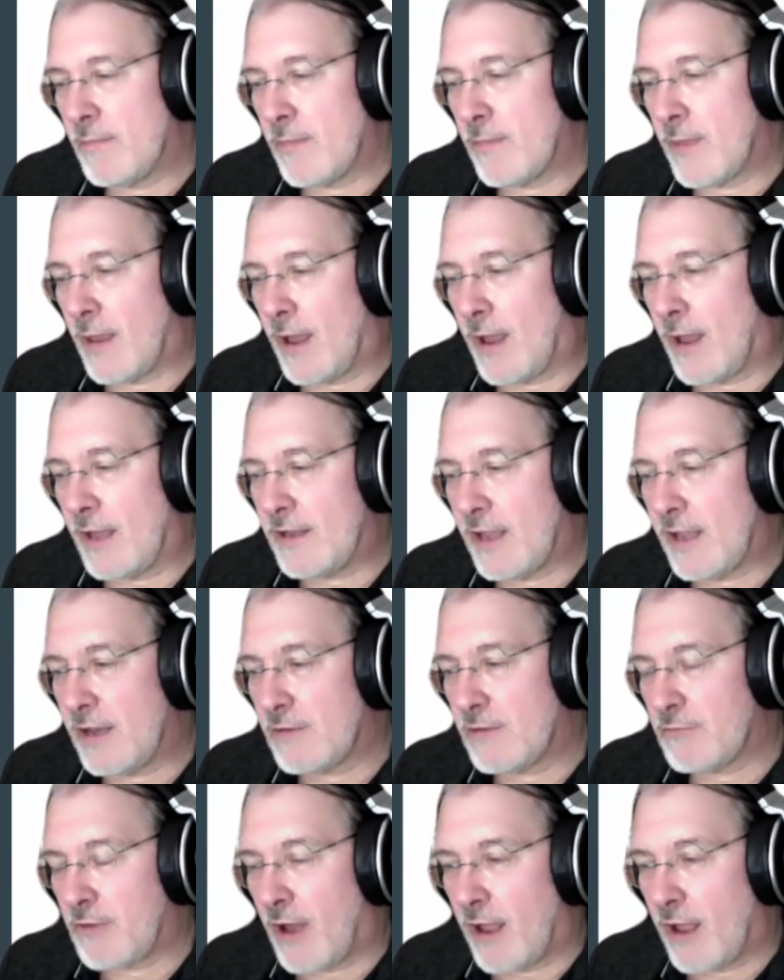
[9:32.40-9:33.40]

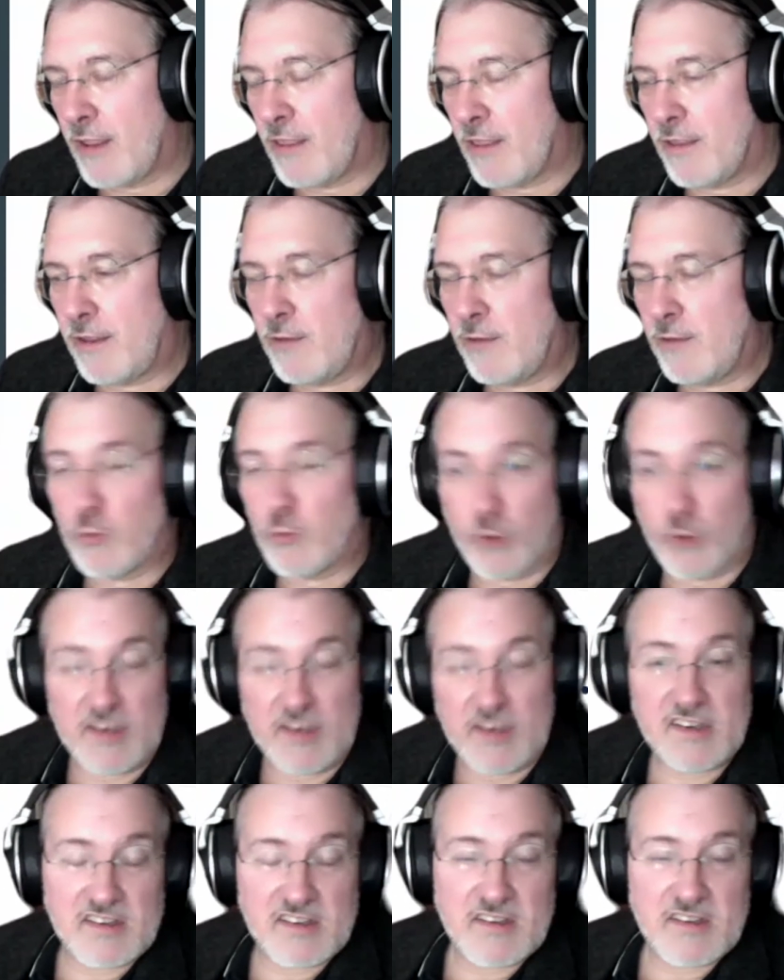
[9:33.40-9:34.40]
identify the
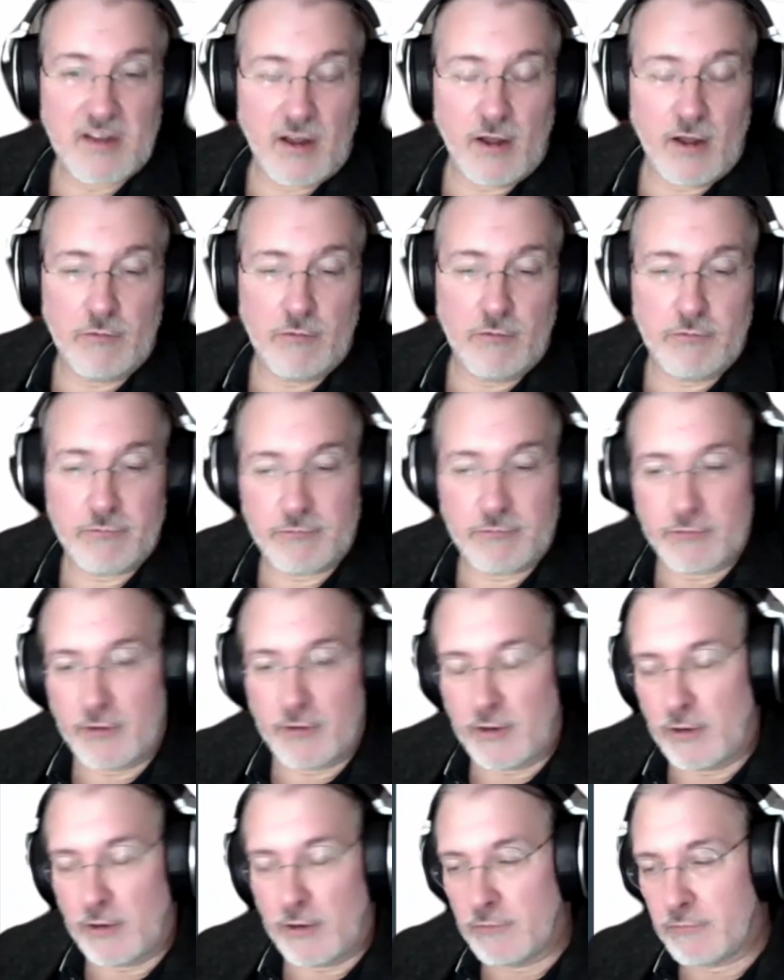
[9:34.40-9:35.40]
risks of
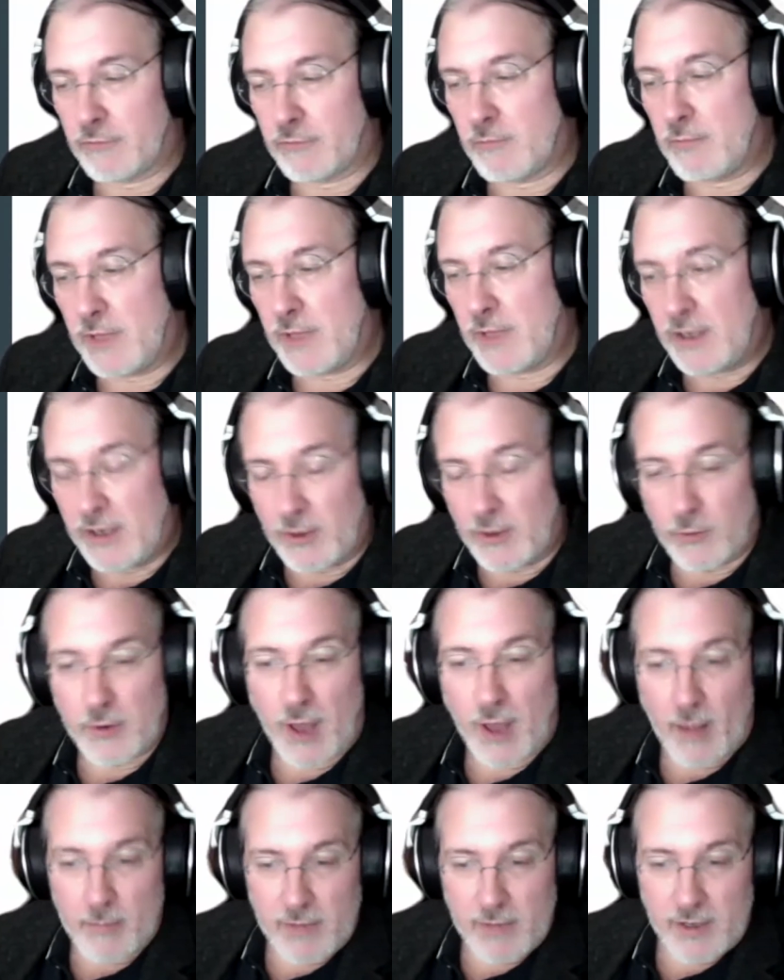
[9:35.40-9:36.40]
meeting or
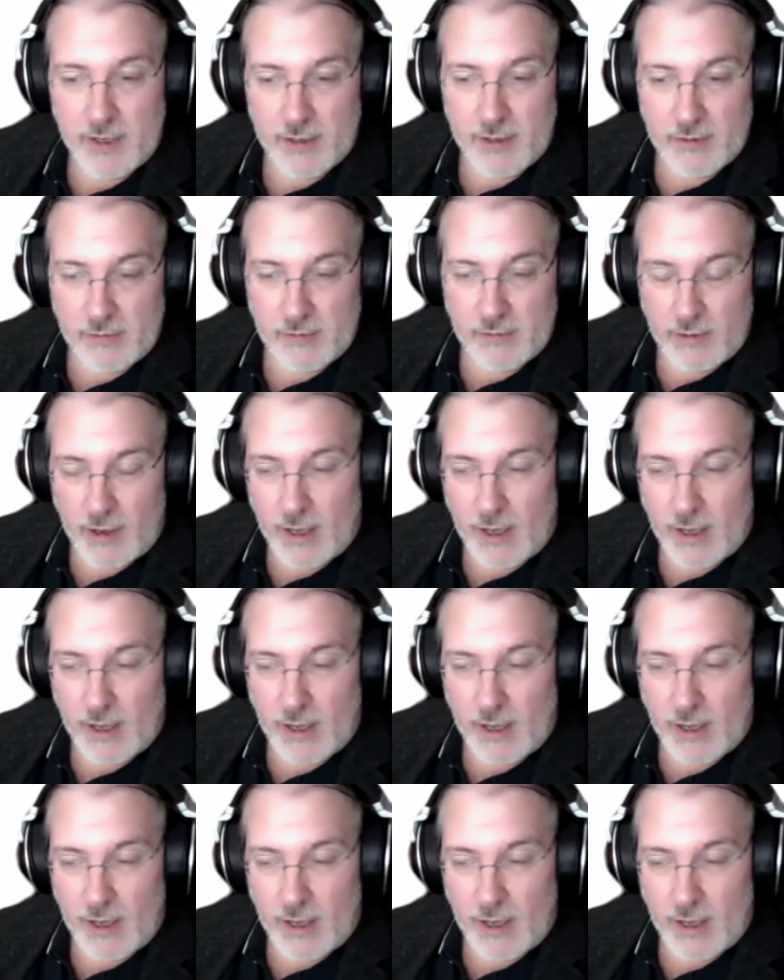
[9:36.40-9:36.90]
not meeting,